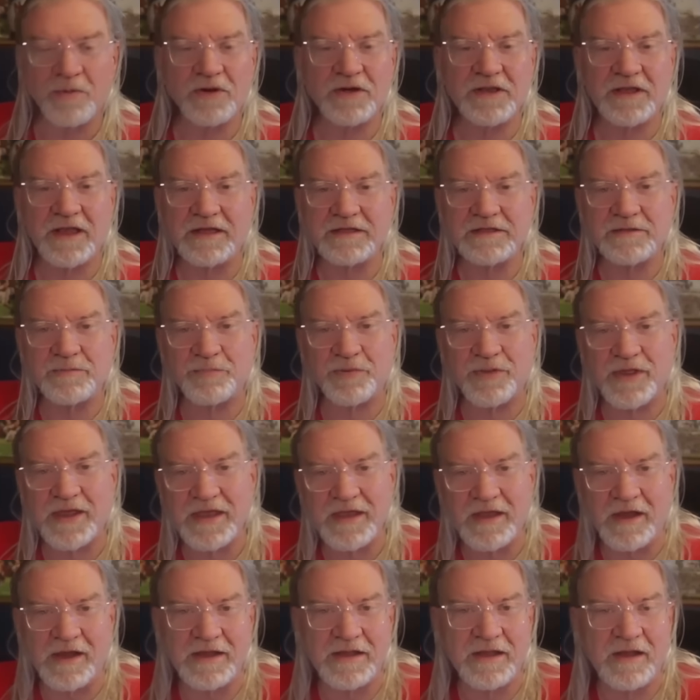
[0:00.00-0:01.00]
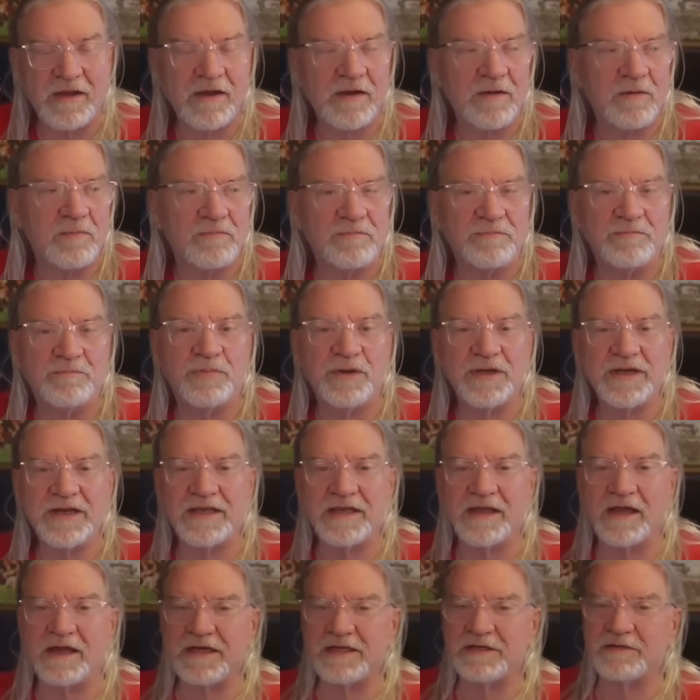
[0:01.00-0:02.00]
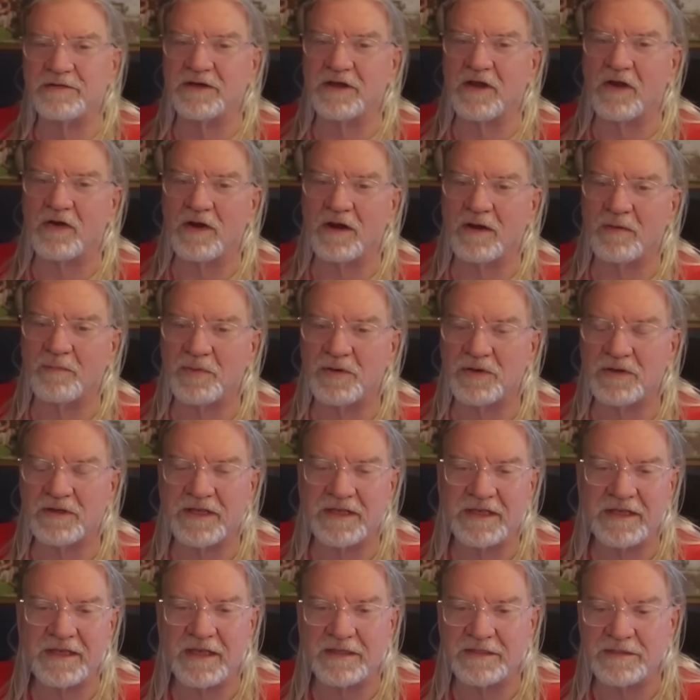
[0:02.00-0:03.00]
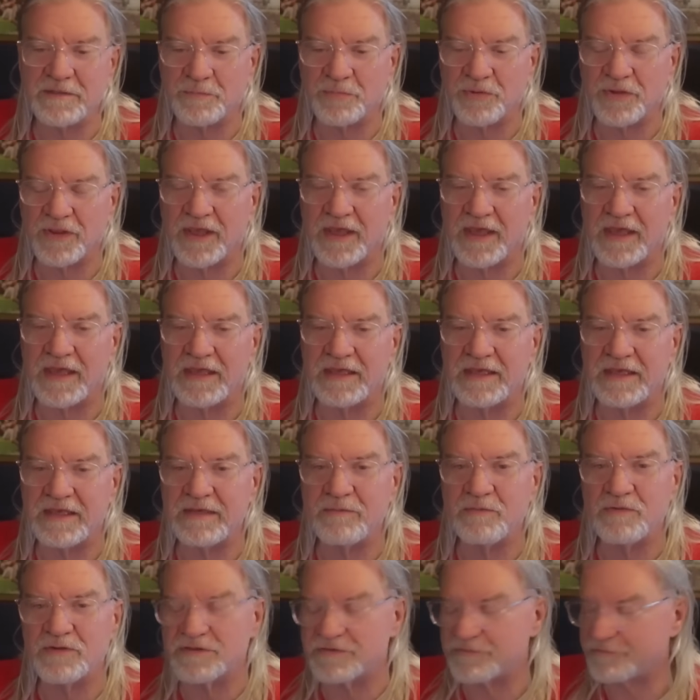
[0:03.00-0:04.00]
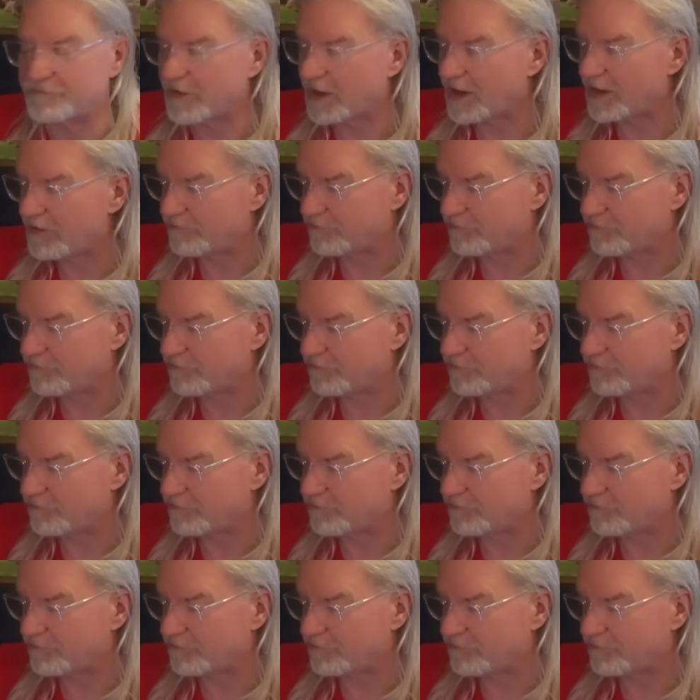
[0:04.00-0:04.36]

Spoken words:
got to play. Our buddy Heinrich Hargberg, he got to play. He was 5 for